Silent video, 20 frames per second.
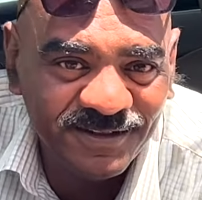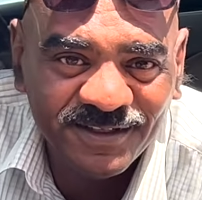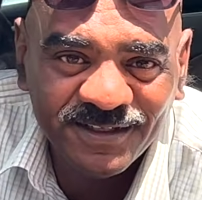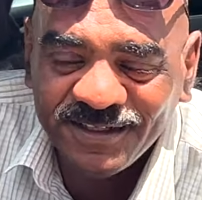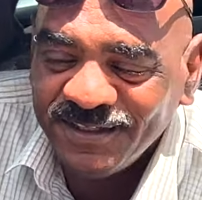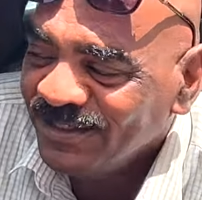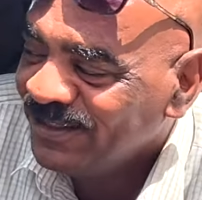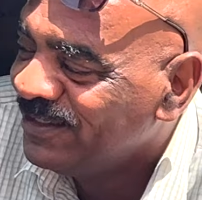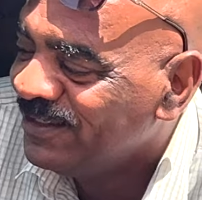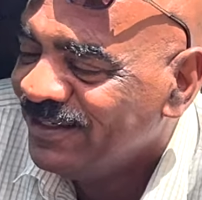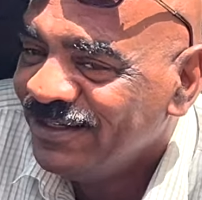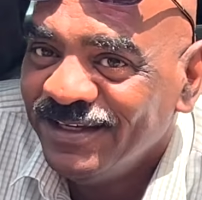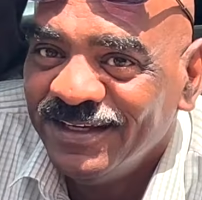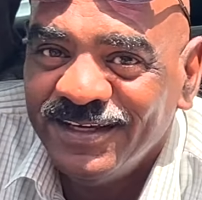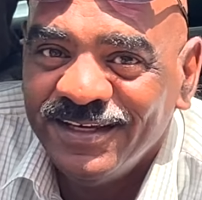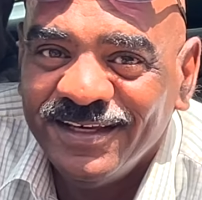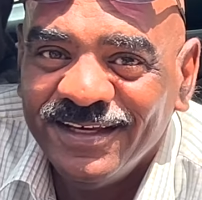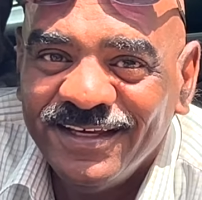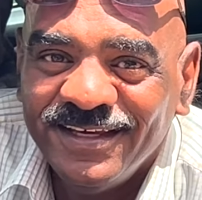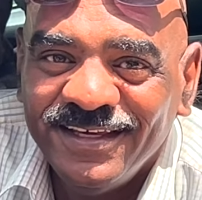You want some
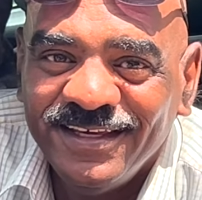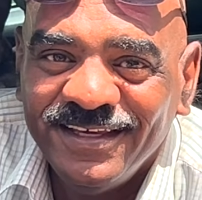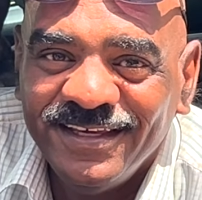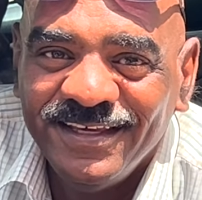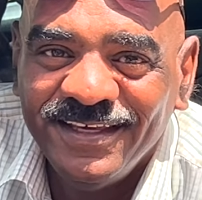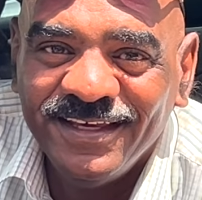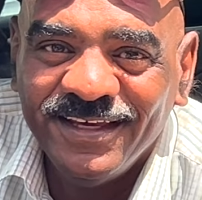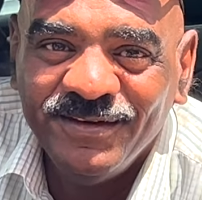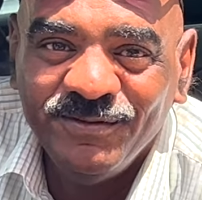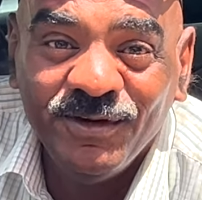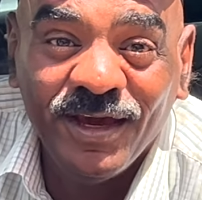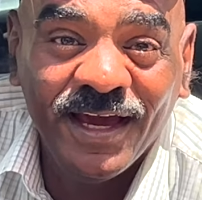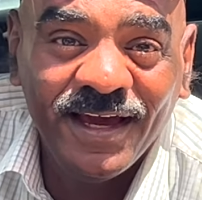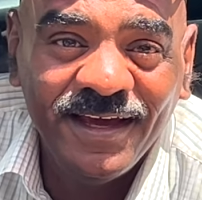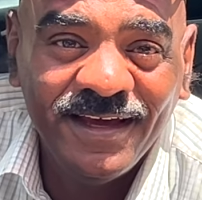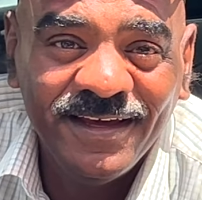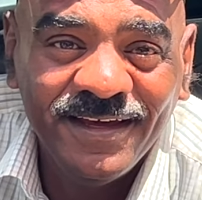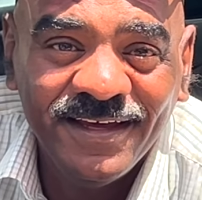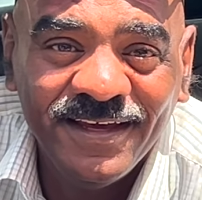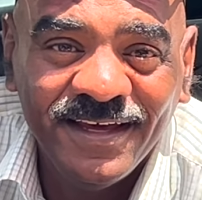tamia? Yeah.
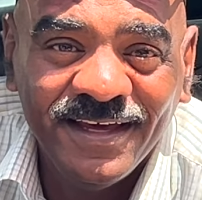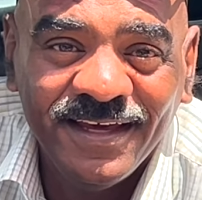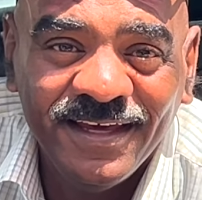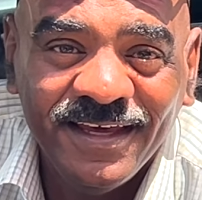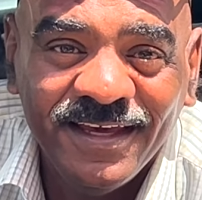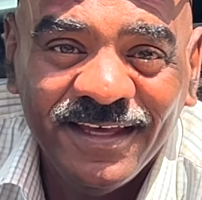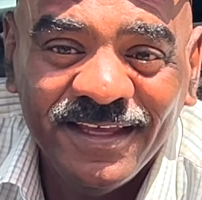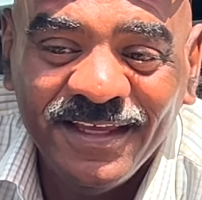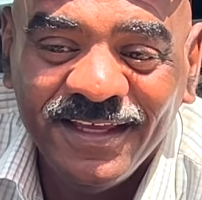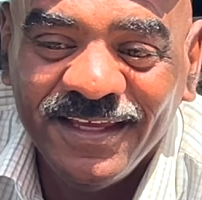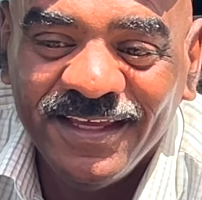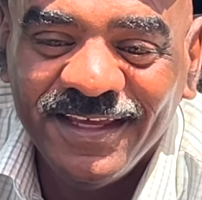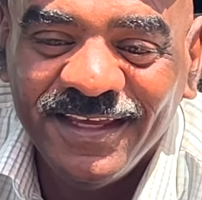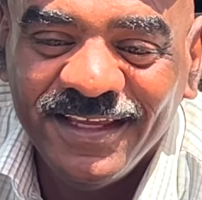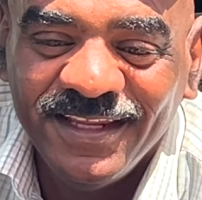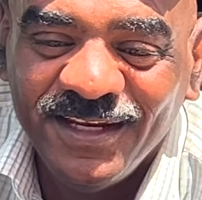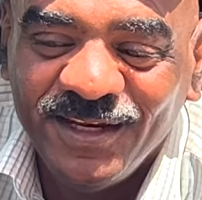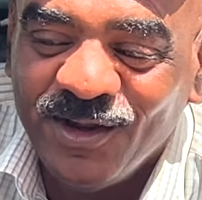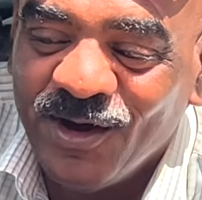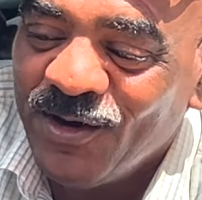Tamia.
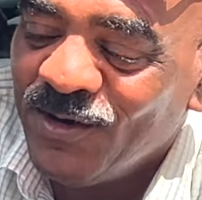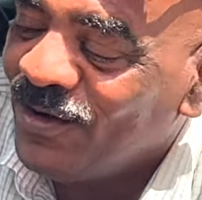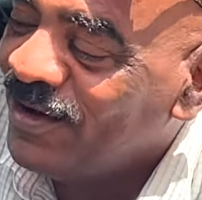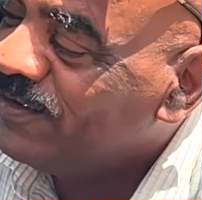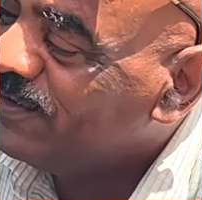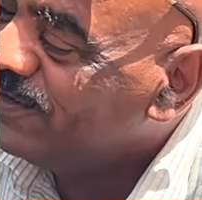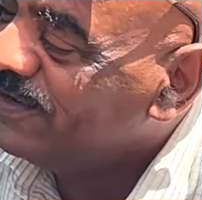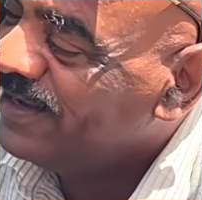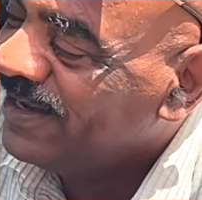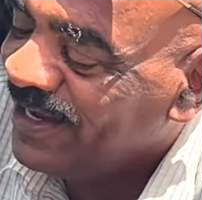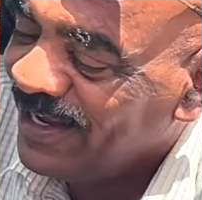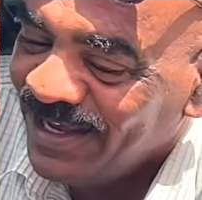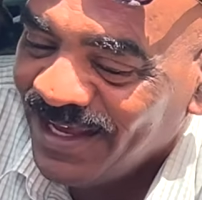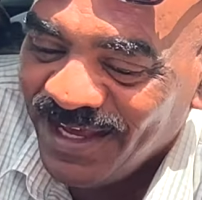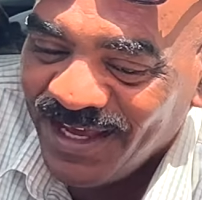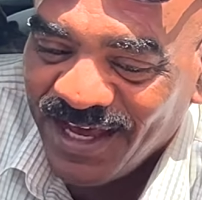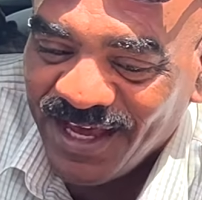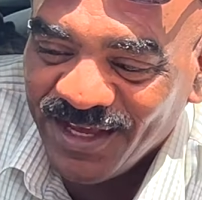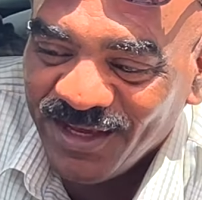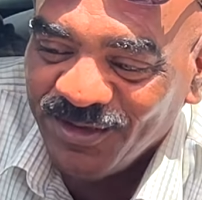No.
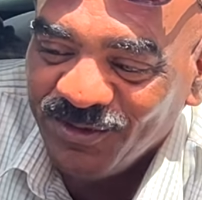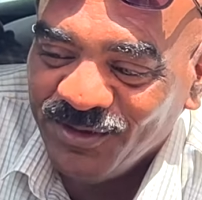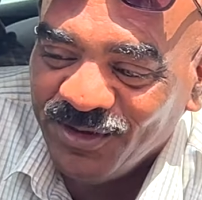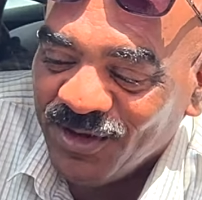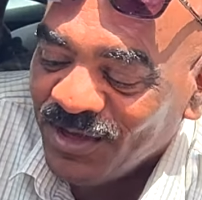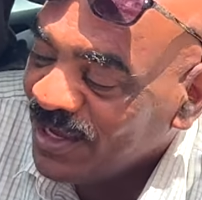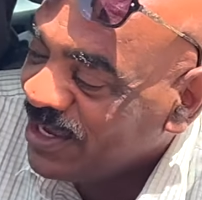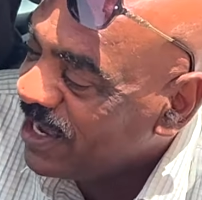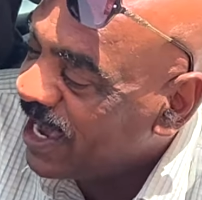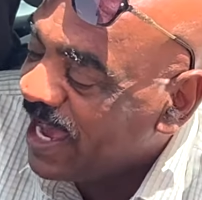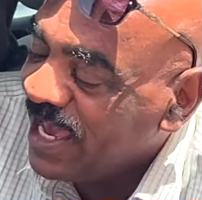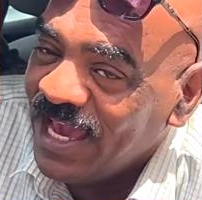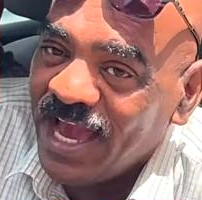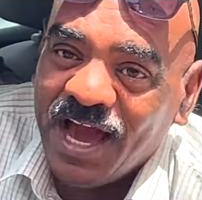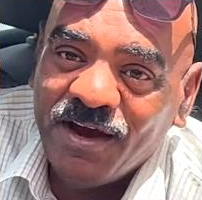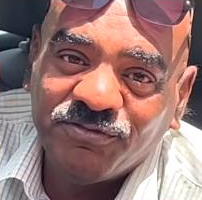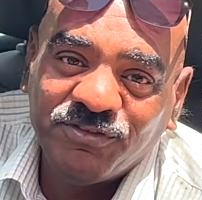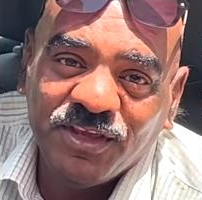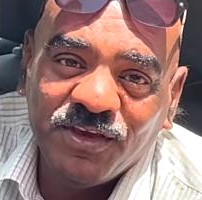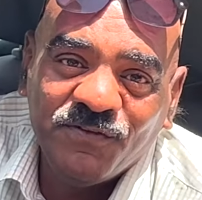No. He makes I
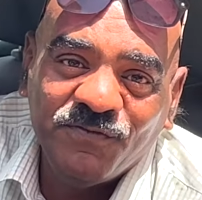the best